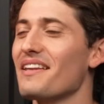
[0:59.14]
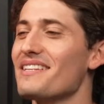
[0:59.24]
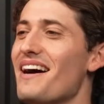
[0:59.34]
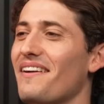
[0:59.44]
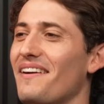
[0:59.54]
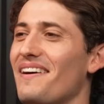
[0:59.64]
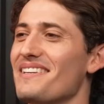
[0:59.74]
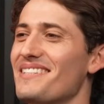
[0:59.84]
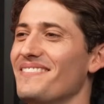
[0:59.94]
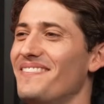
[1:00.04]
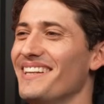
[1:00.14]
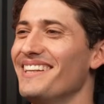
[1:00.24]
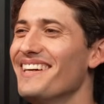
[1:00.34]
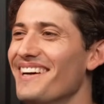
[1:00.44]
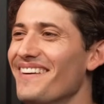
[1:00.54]
of the town in Austin
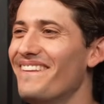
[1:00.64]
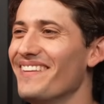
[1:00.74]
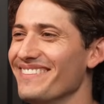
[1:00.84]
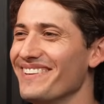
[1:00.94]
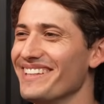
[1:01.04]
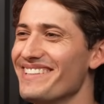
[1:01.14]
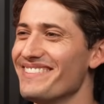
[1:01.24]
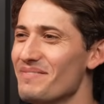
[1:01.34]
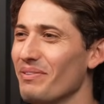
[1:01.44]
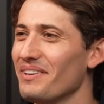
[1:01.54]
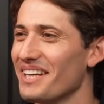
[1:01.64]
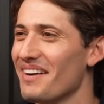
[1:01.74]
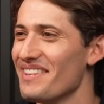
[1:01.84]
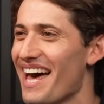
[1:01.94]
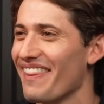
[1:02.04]
when you pulled up
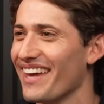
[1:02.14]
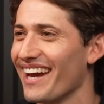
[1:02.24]
in that thing.